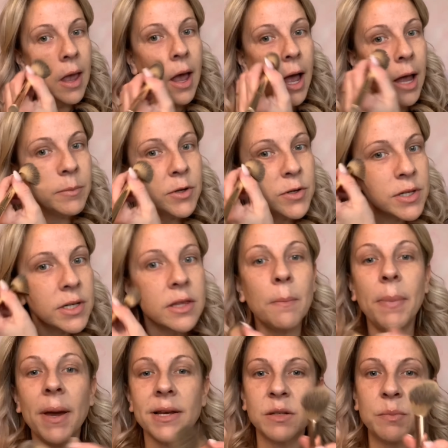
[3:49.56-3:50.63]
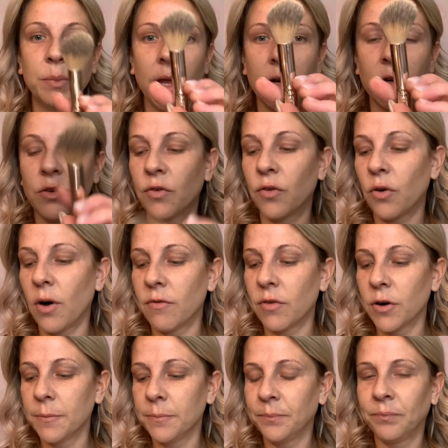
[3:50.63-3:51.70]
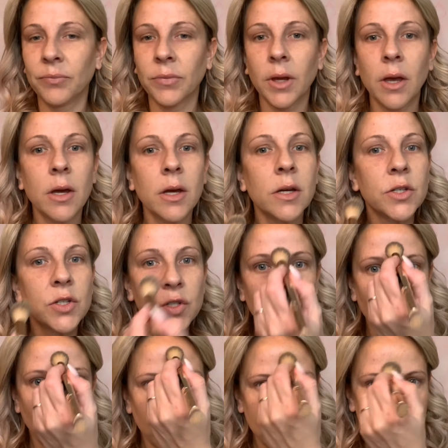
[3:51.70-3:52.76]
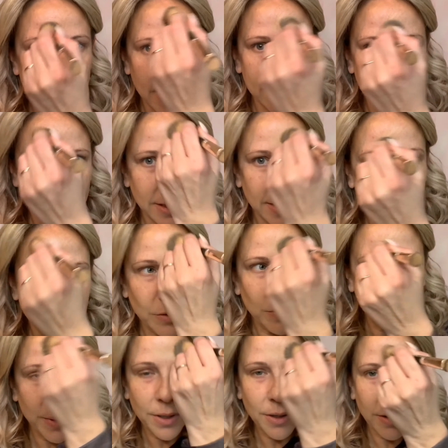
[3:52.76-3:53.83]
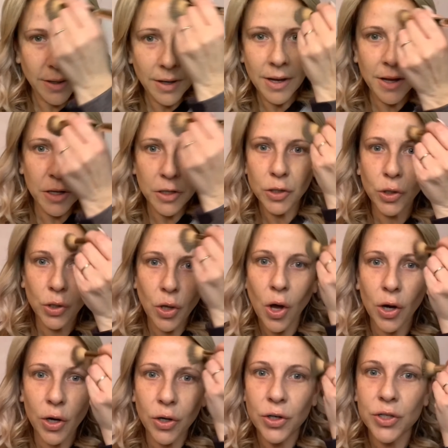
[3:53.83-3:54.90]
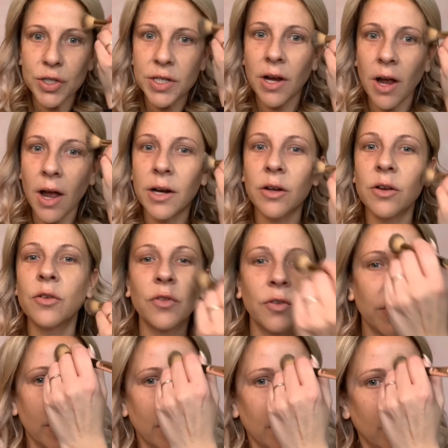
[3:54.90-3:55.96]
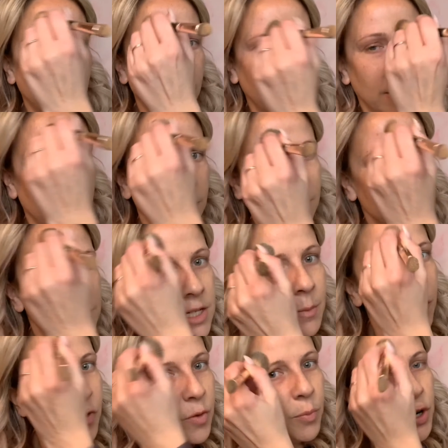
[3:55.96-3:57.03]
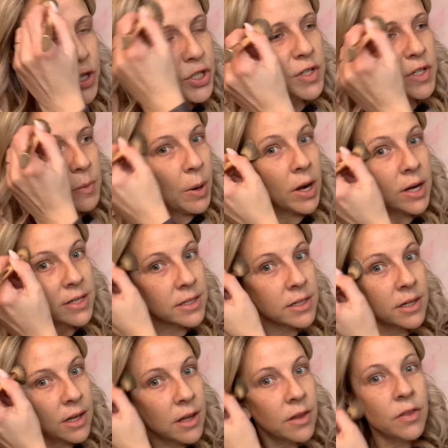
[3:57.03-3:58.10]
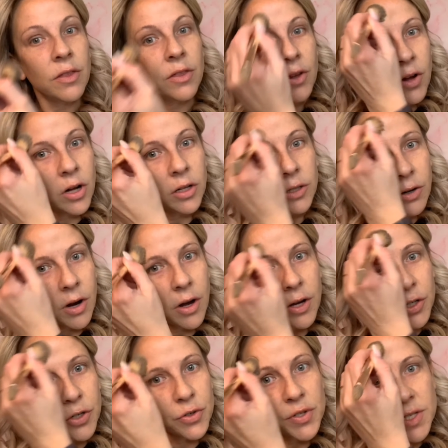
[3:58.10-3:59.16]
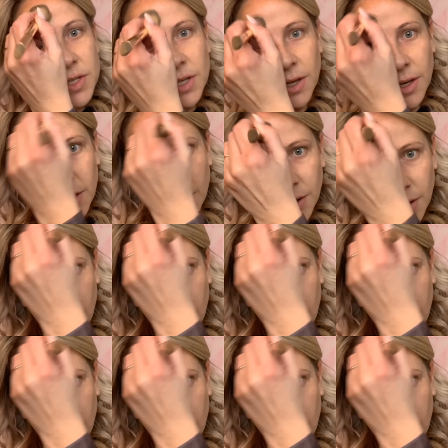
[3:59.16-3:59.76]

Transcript: I'm using the Best Blend Forever. So it takes a little bit longer to kind of, some of the brushes deposit the color on your skin